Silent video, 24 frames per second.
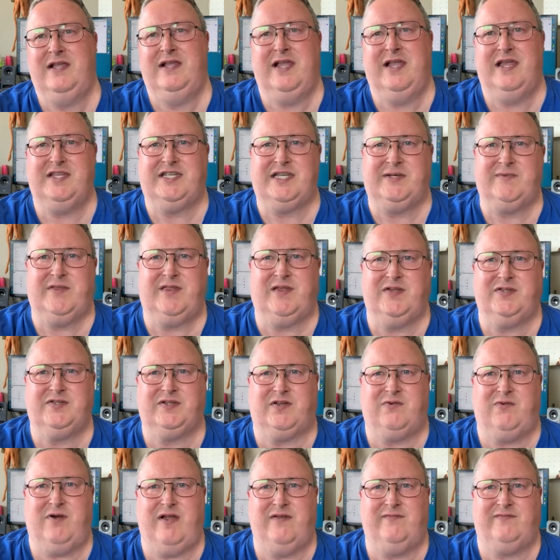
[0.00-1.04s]
And some of those are
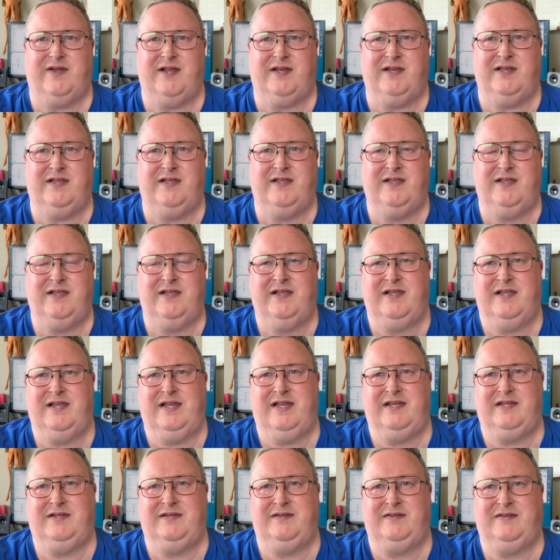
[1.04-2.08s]
quite funny. It